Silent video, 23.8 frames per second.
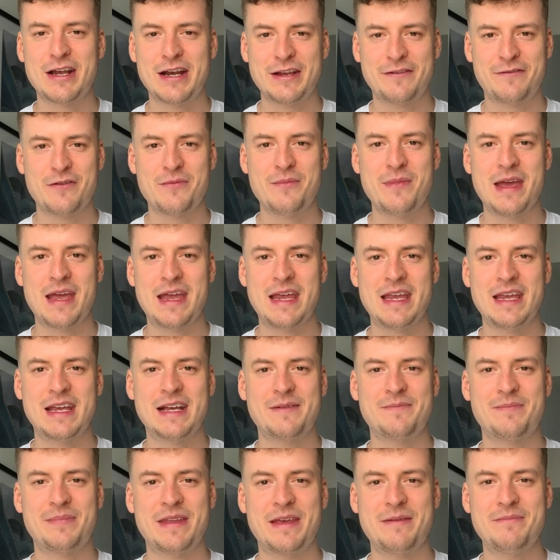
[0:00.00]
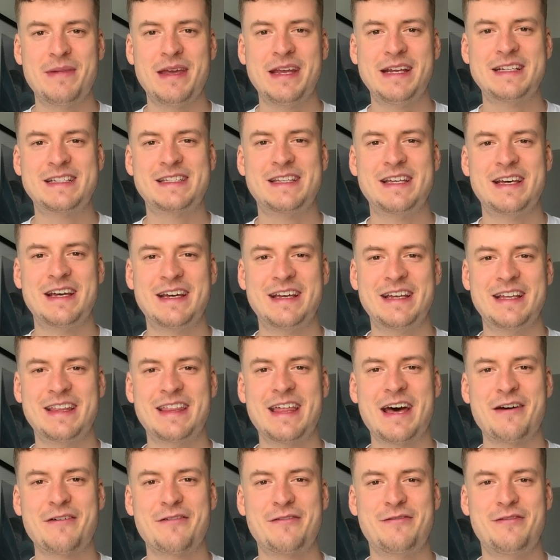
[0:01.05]
for me, it means that
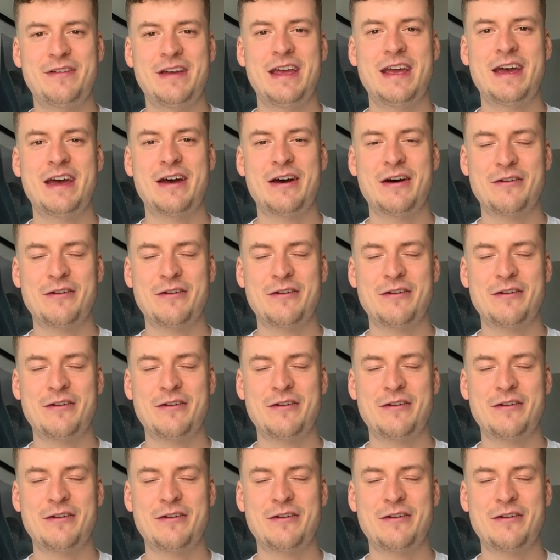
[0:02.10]
that fear